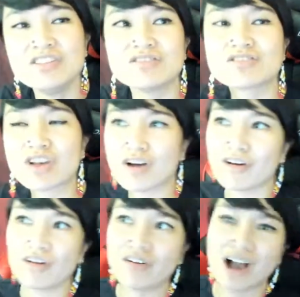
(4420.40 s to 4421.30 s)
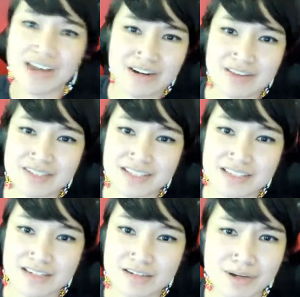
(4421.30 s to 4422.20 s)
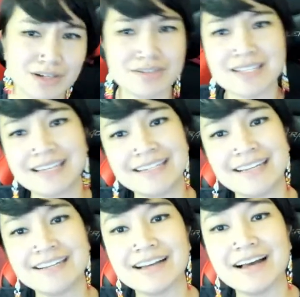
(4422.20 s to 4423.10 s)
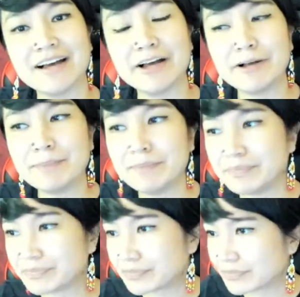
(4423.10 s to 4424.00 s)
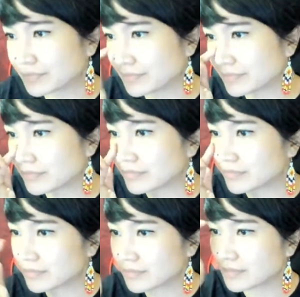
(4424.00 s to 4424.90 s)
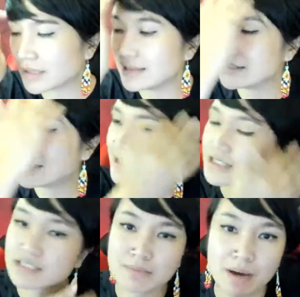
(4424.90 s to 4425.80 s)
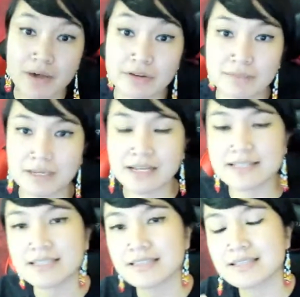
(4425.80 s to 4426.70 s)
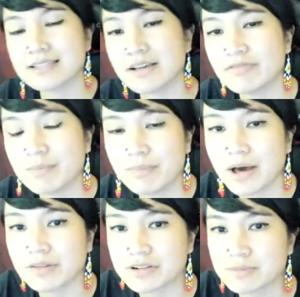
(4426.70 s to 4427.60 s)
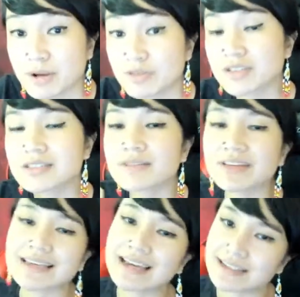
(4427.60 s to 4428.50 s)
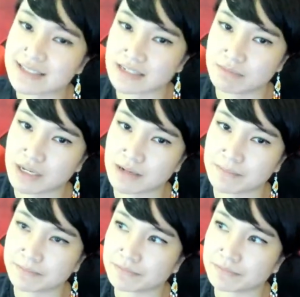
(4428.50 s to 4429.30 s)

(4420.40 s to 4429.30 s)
So I don't have to listen to what you're saying. And that doesn't bother me. It's the stuff that bothers me, or the stuff that gets to me